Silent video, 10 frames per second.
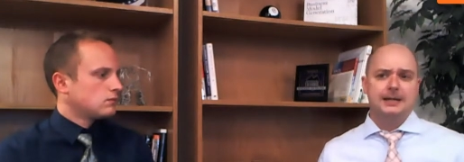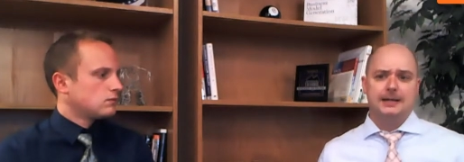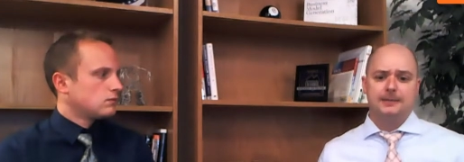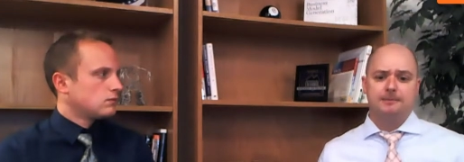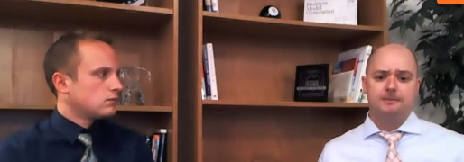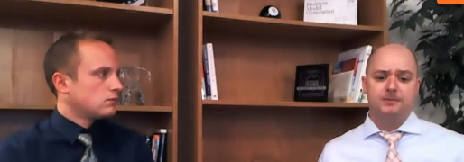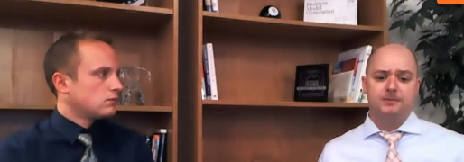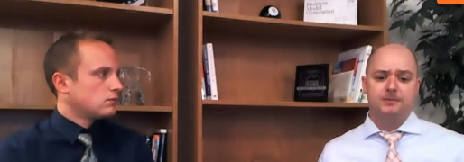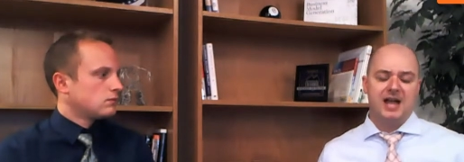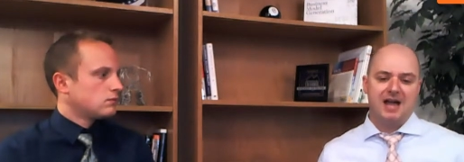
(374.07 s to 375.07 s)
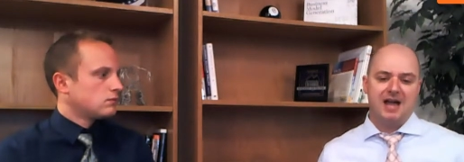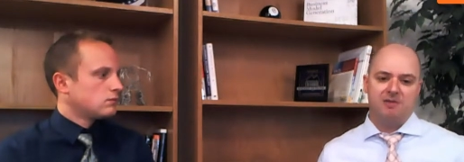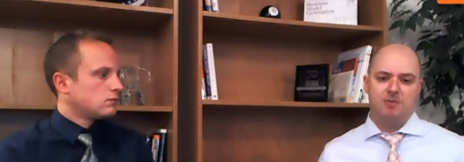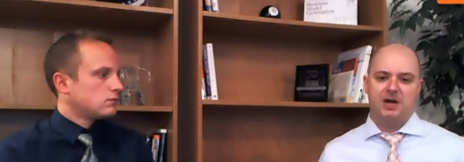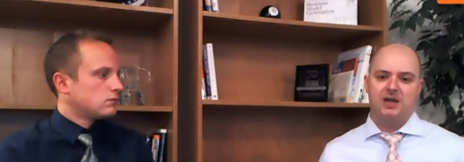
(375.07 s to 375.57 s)
Speaker 1: um, that you have
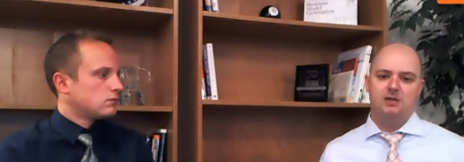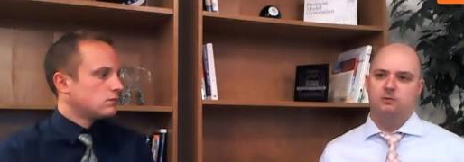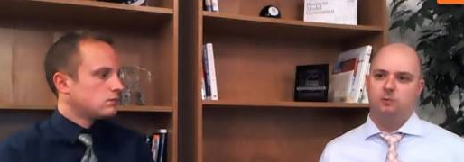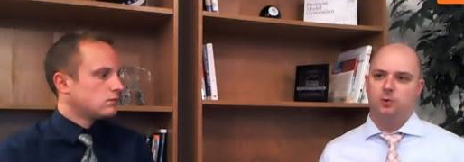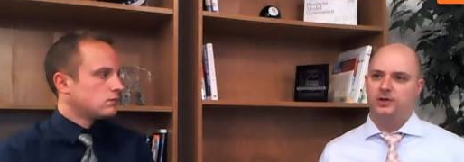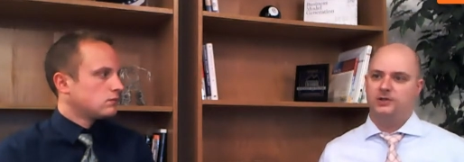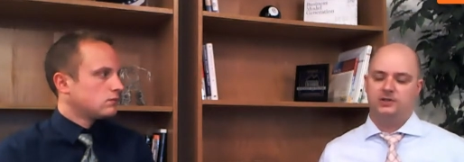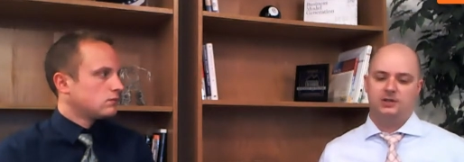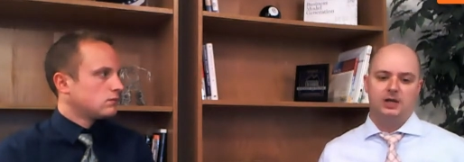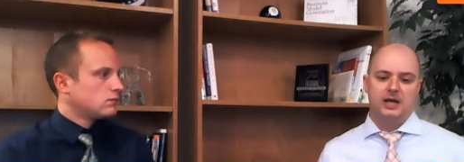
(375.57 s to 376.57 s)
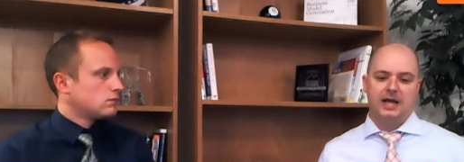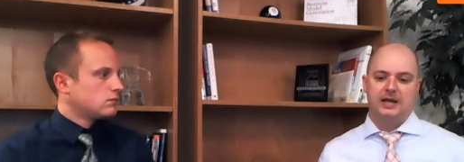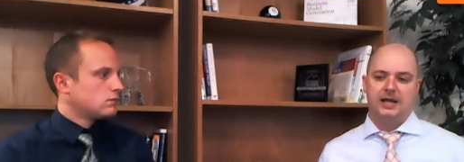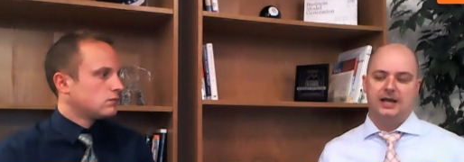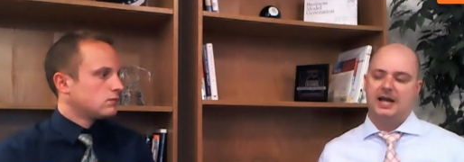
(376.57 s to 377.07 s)
in mind the voice
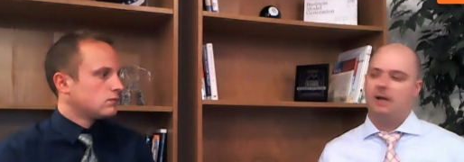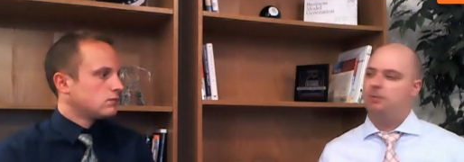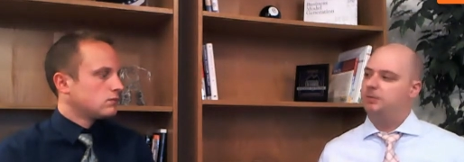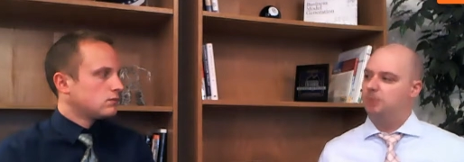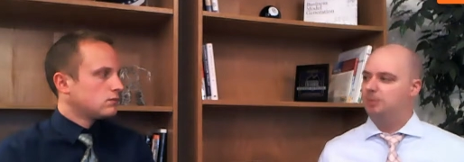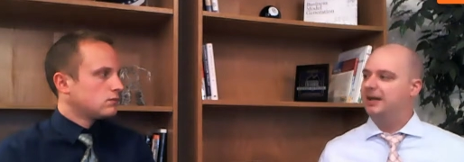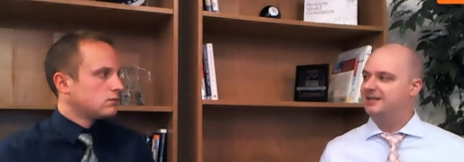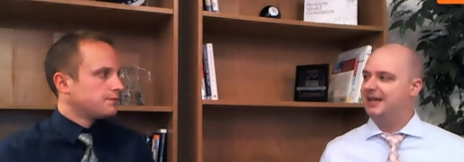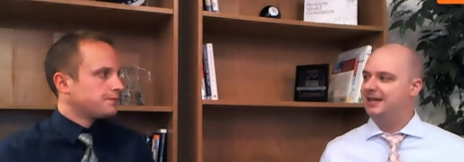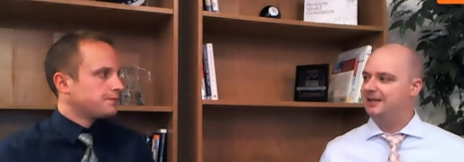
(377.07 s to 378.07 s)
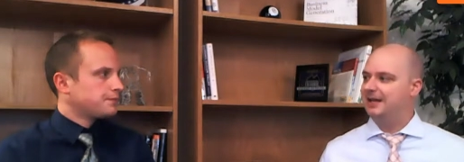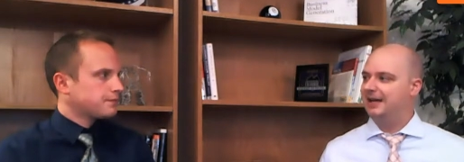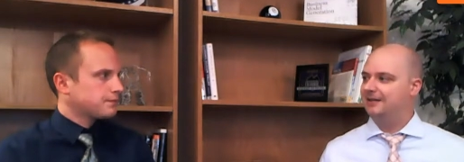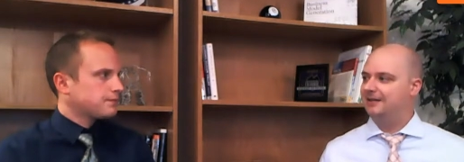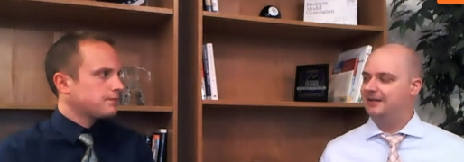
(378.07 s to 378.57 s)
and, and how people might take
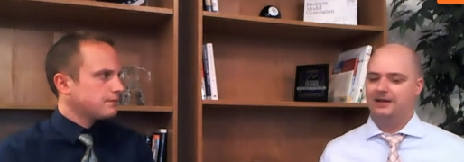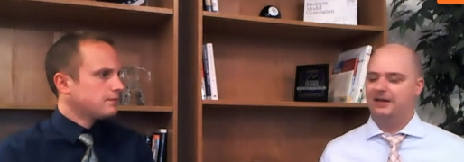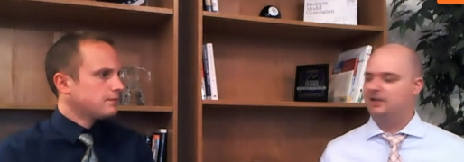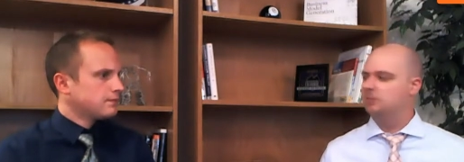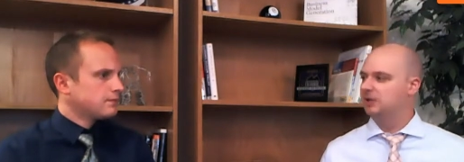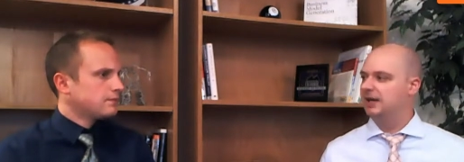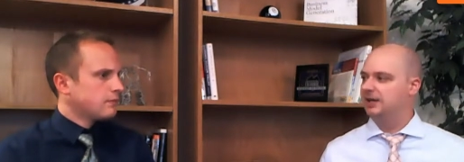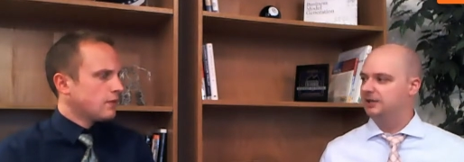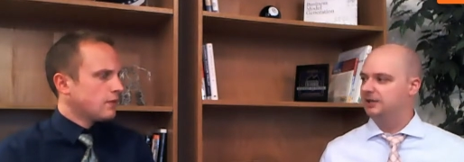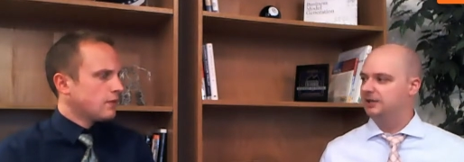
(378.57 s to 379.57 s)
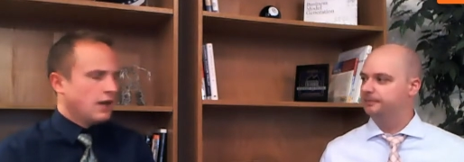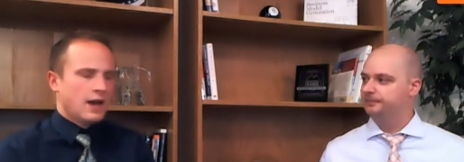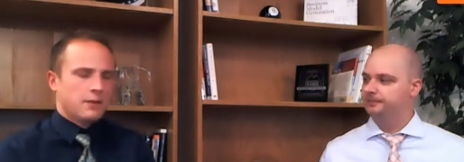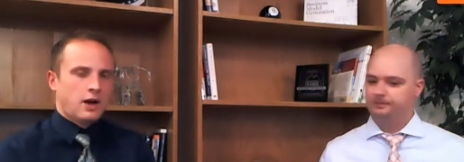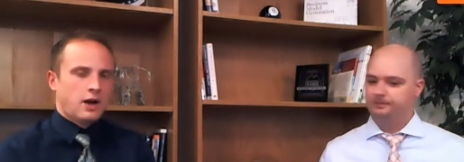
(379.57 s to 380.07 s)
that that, that communication.
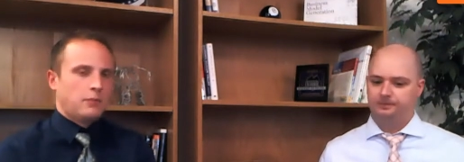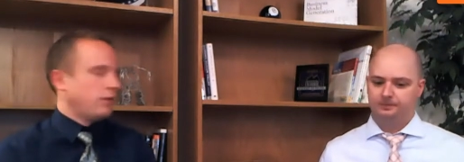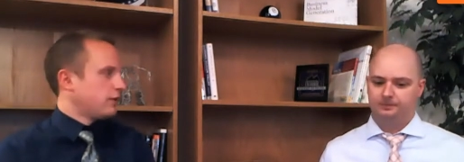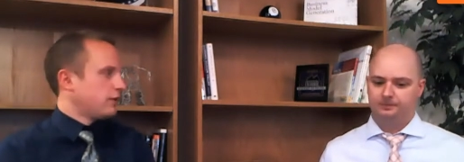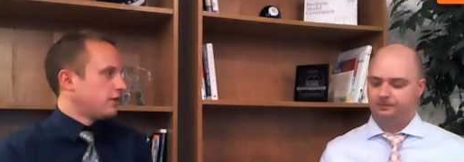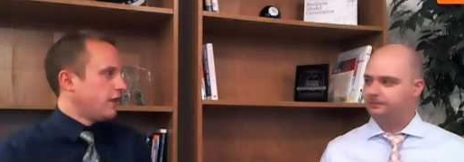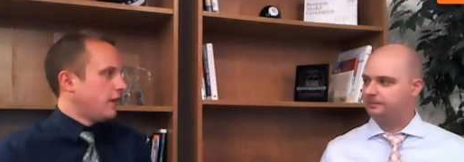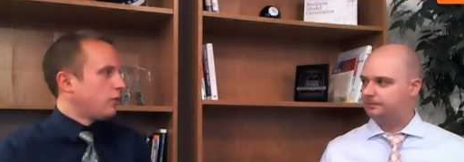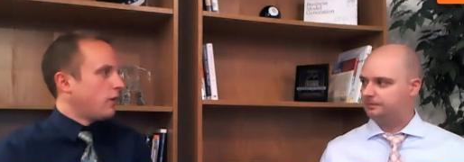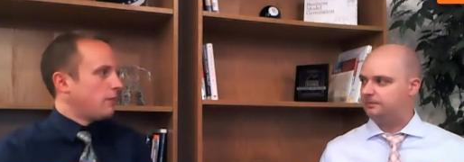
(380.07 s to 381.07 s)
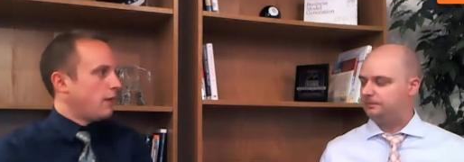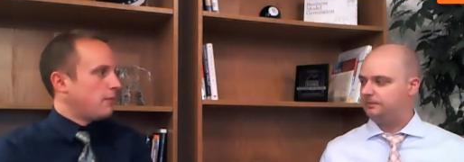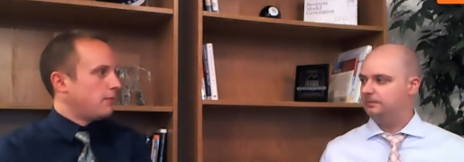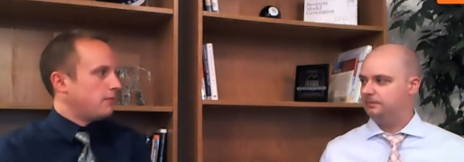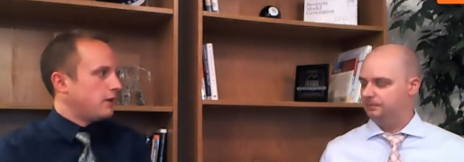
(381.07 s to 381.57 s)
Speaker 2: Yeah, a perfect example. I'm,
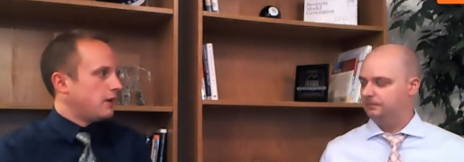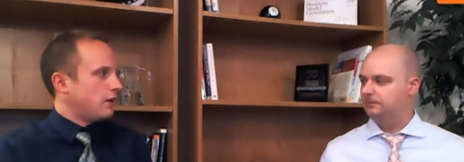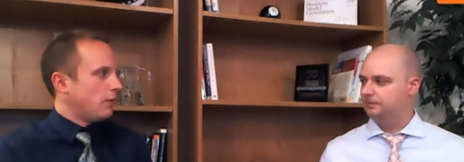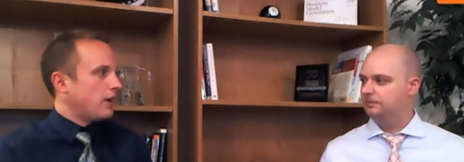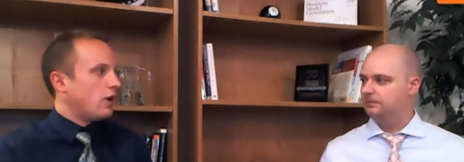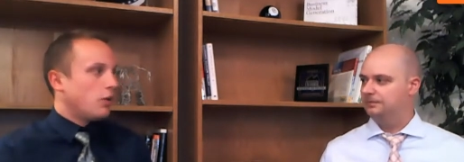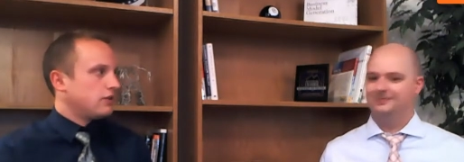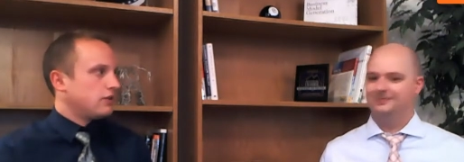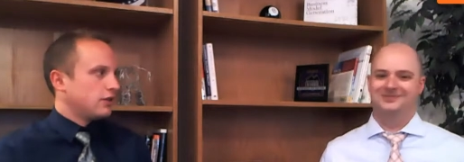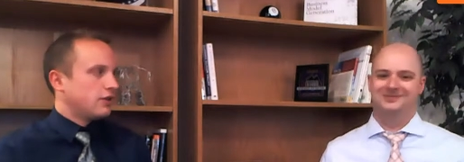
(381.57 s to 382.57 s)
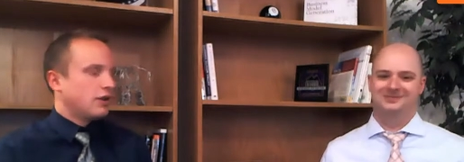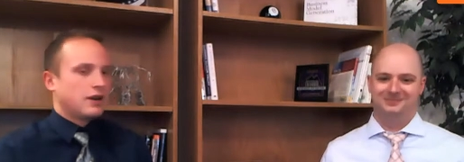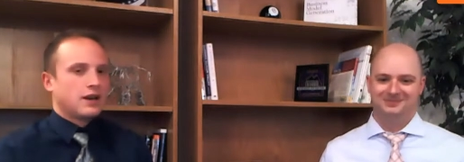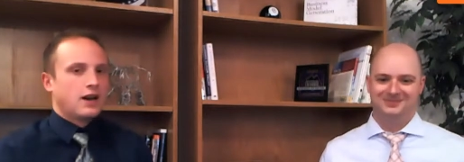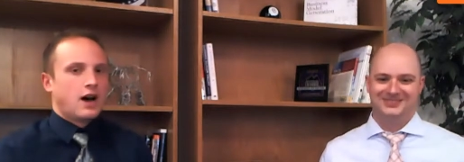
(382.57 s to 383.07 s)
I'm no by no means a good
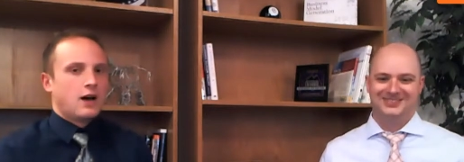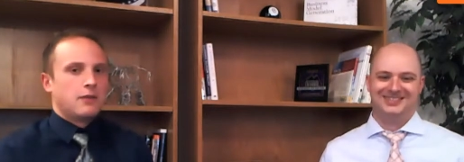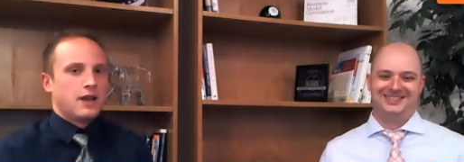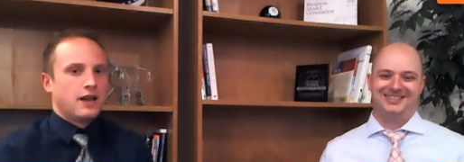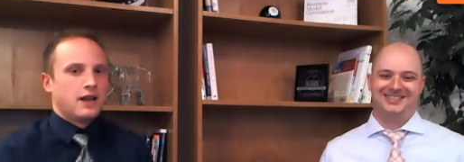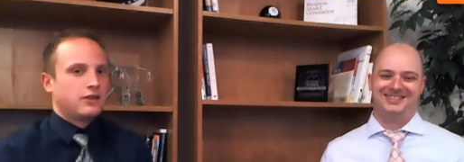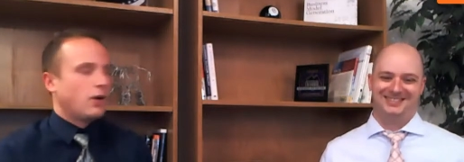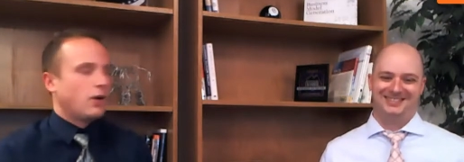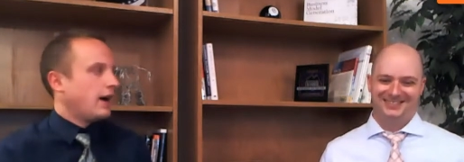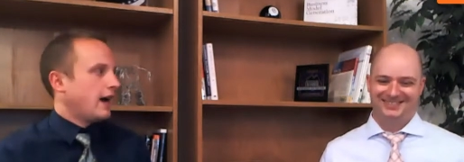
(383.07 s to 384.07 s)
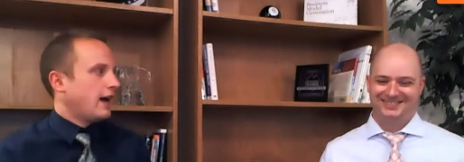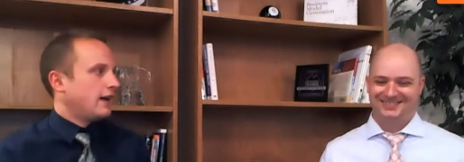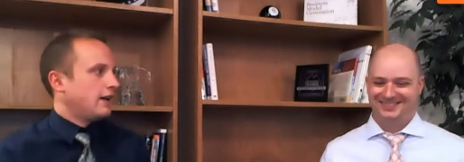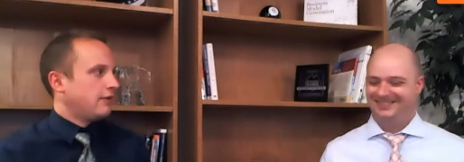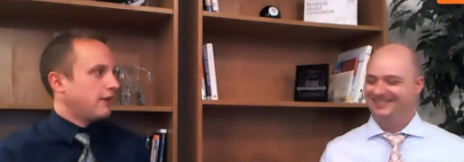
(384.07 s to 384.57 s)
cook, um, and so I, I,
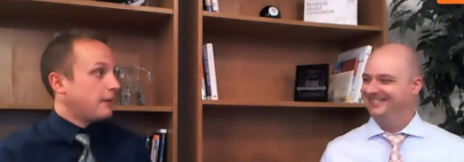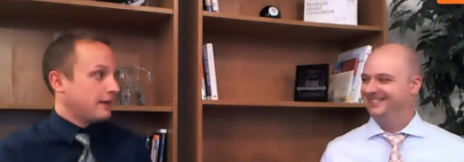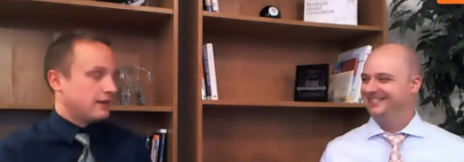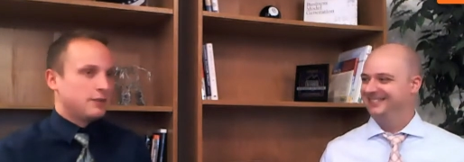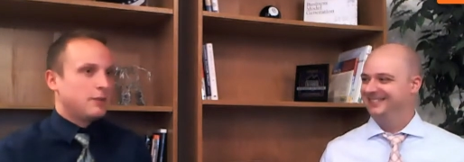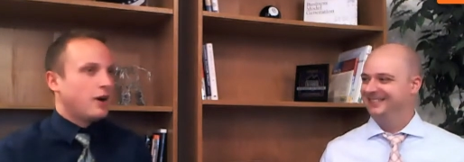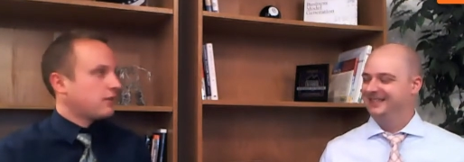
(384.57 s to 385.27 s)
I found about these box